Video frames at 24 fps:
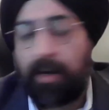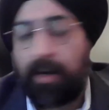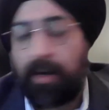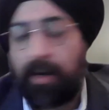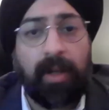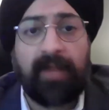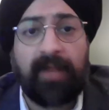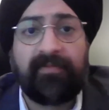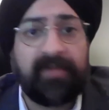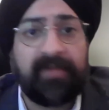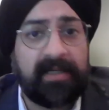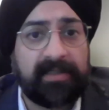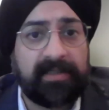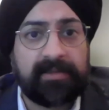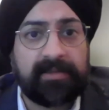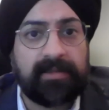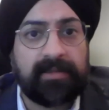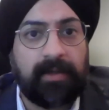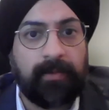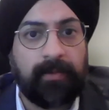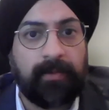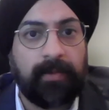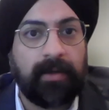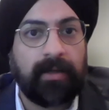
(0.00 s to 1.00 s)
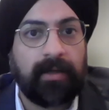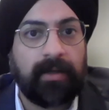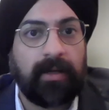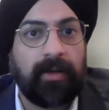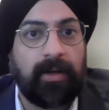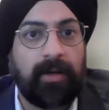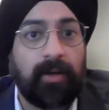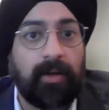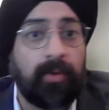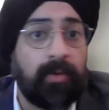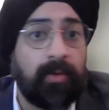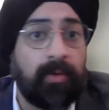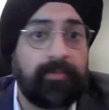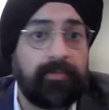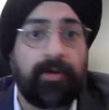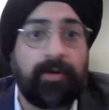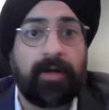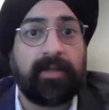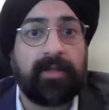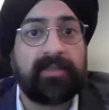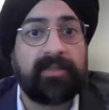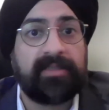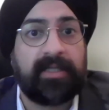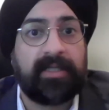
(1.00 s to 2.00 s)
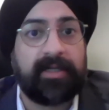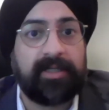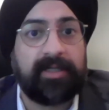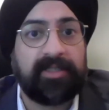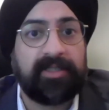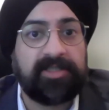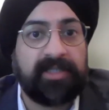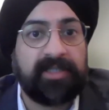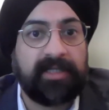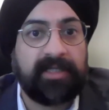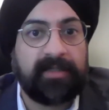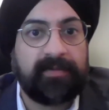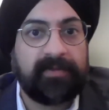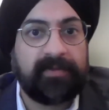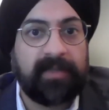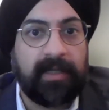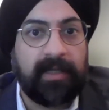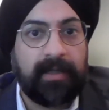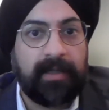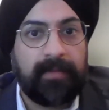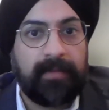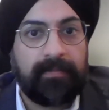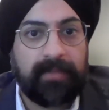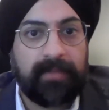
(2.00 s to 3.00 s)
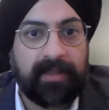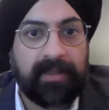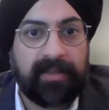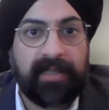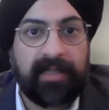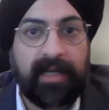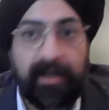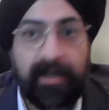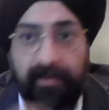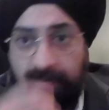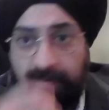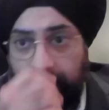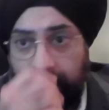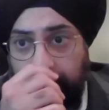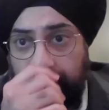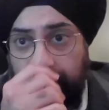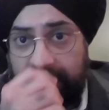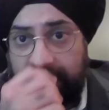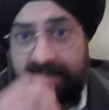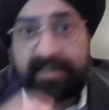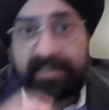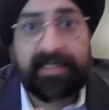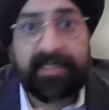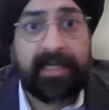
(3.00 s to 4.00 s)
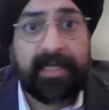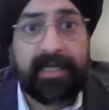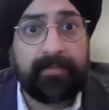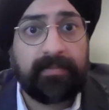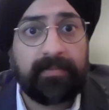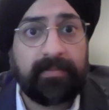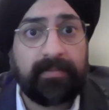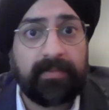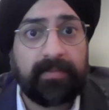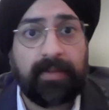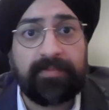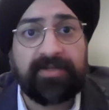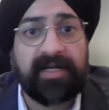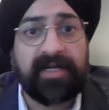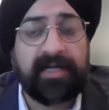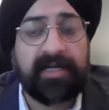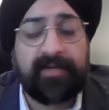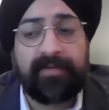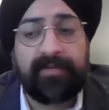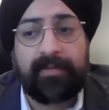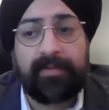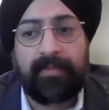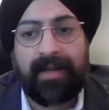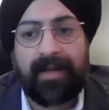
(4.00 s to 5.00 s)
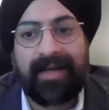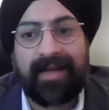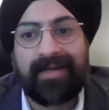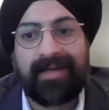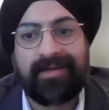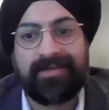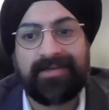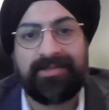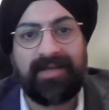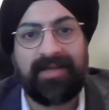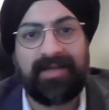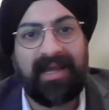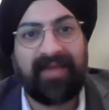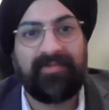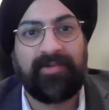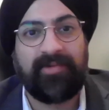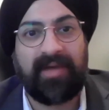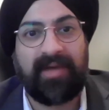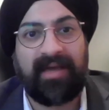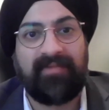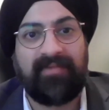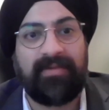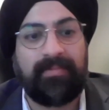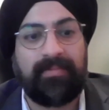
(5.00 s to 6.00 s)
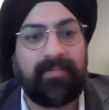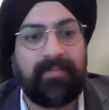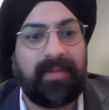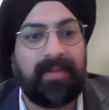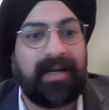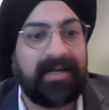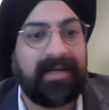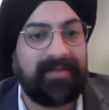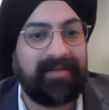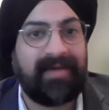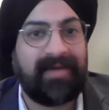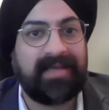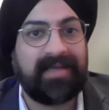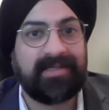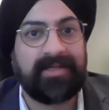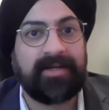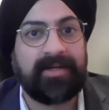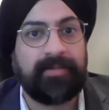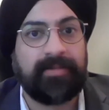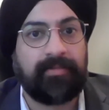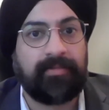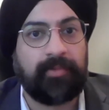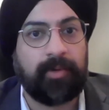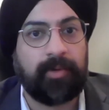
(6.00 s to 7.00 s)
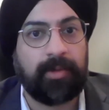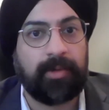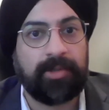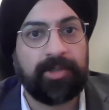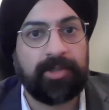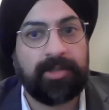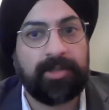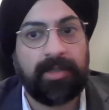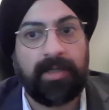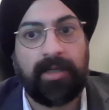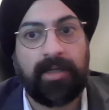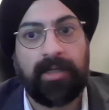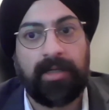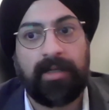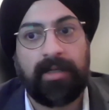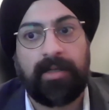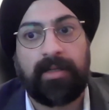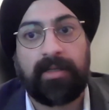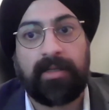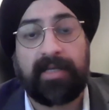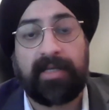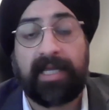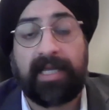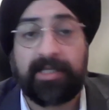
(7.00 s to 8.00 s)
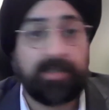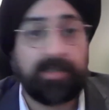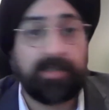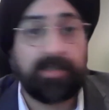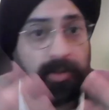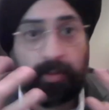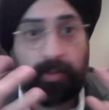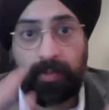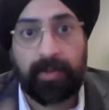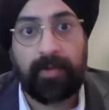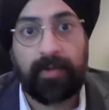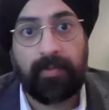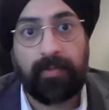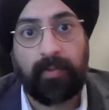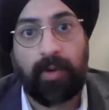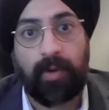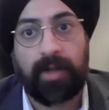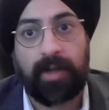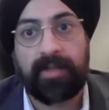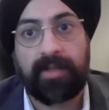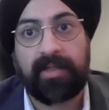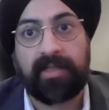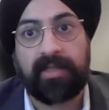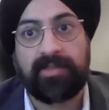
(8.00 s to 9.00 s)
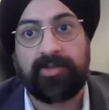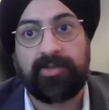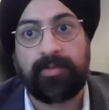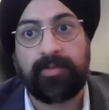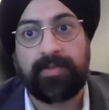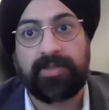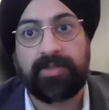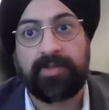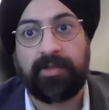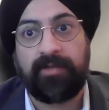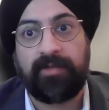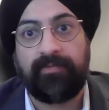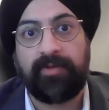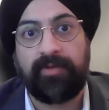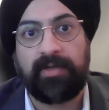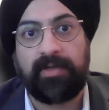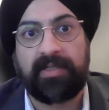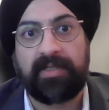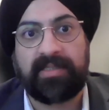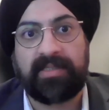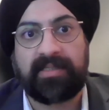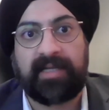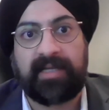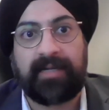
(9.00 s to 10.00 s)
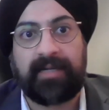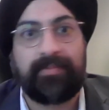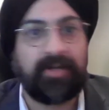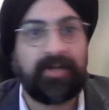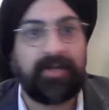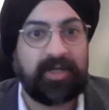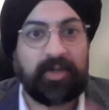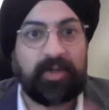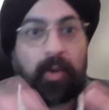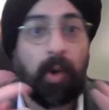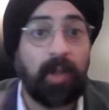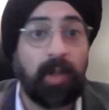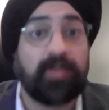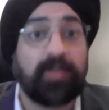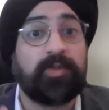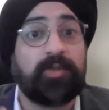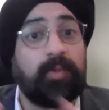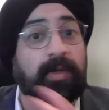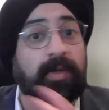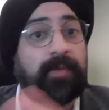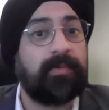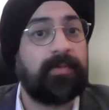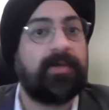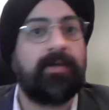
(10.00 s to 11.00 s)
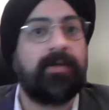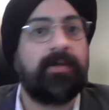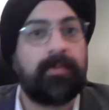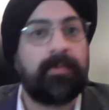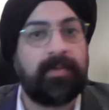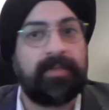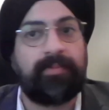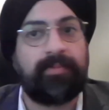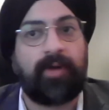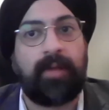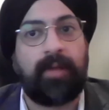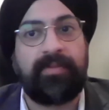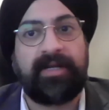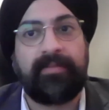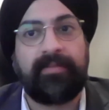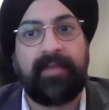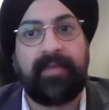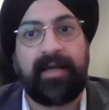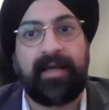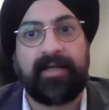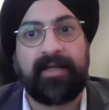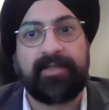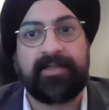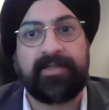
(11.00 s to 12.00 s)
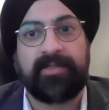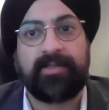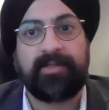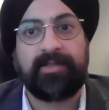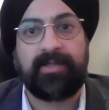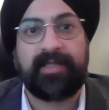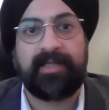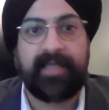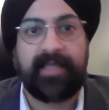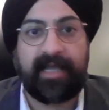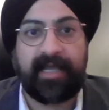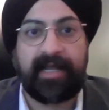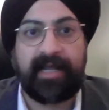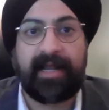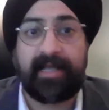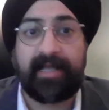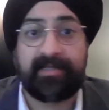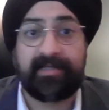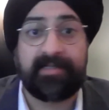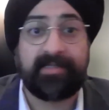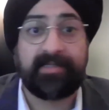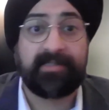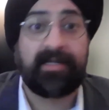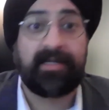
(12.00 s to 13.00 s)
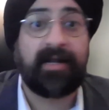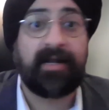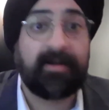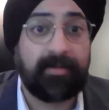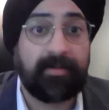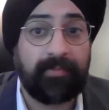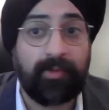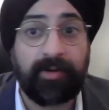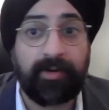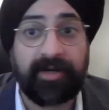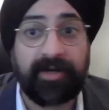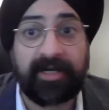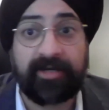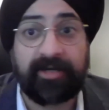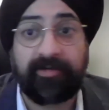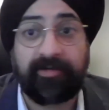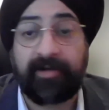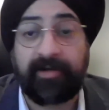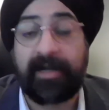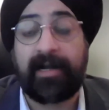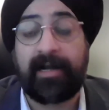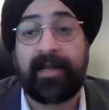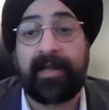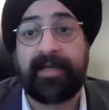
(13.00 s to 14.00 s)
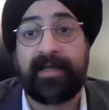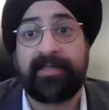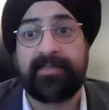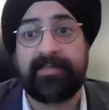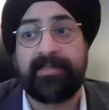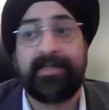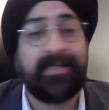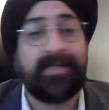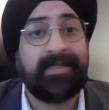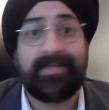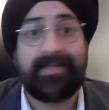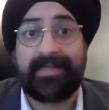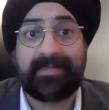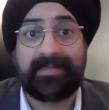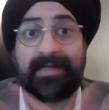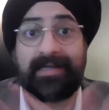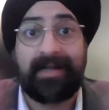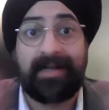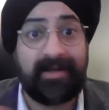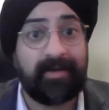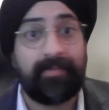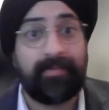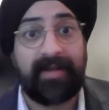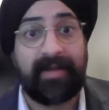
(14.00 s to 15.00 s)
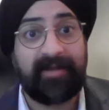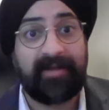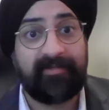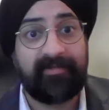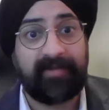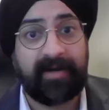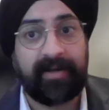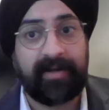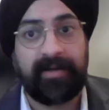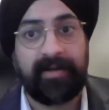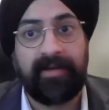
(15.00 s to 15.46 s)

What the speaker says: all of us are working on our own products and initiatives, but they are with that same objective in mind, because you have to have a multifaceted approach. Yes, you would want consumers to give you consent, but you also want to work with property managers so that they can actually start reporting trade lines. There's a clear benefit.